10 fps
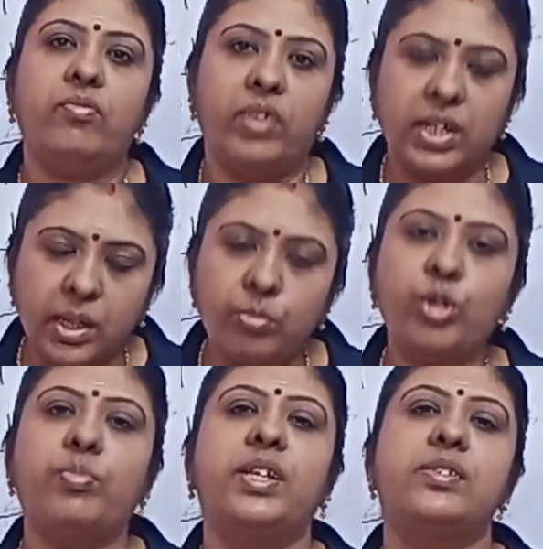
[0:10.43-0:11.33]
Welcome
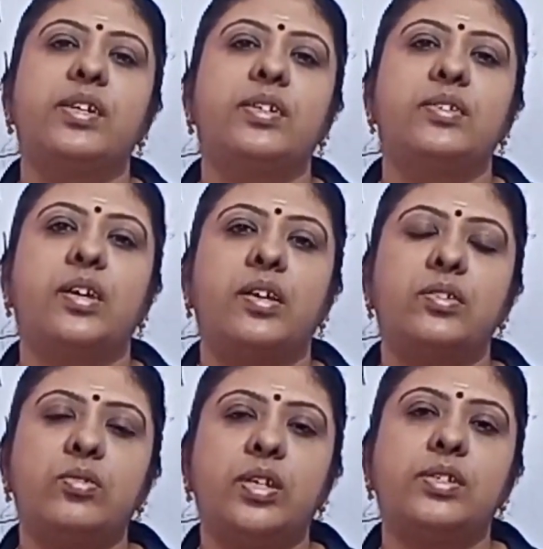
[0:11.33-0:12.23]
to my channel Sai
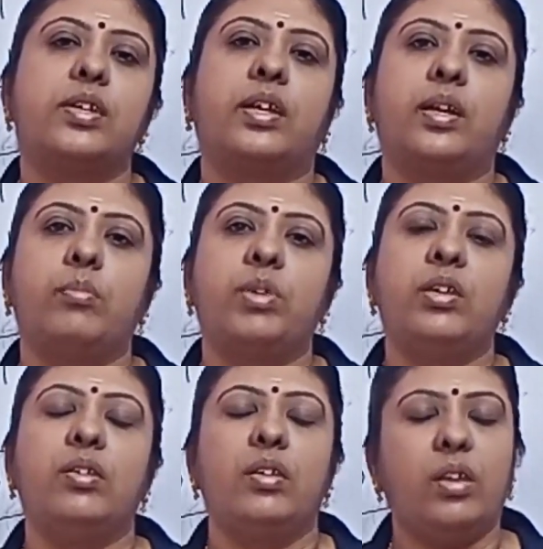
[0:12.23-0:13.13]
Suriyas Academy.